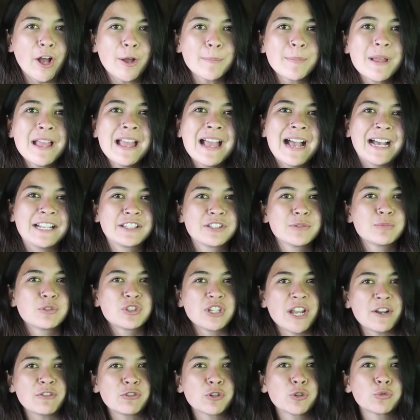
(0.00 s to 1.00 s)
up and some
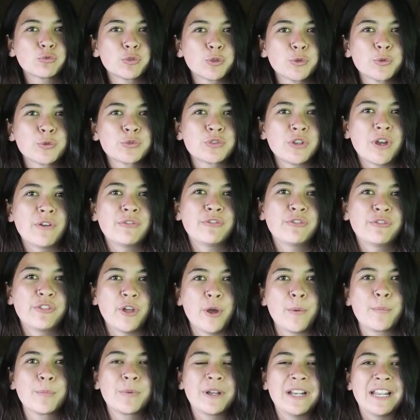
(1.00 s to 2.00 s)
general rules of
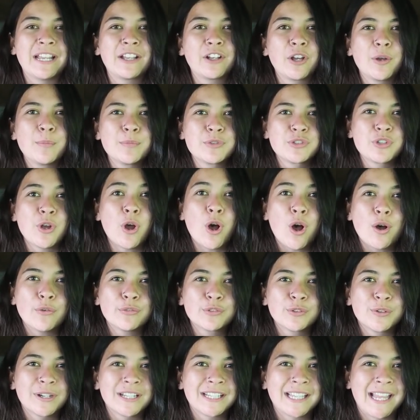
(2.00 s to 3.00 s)
thumb when it comes to
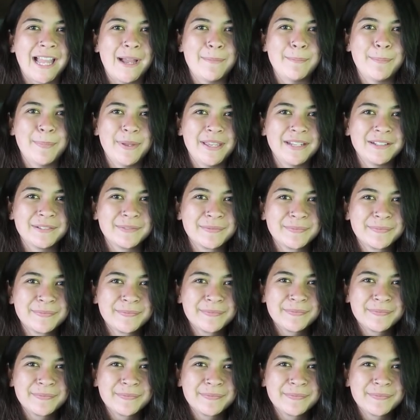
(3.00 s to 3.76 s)
off-grid camping.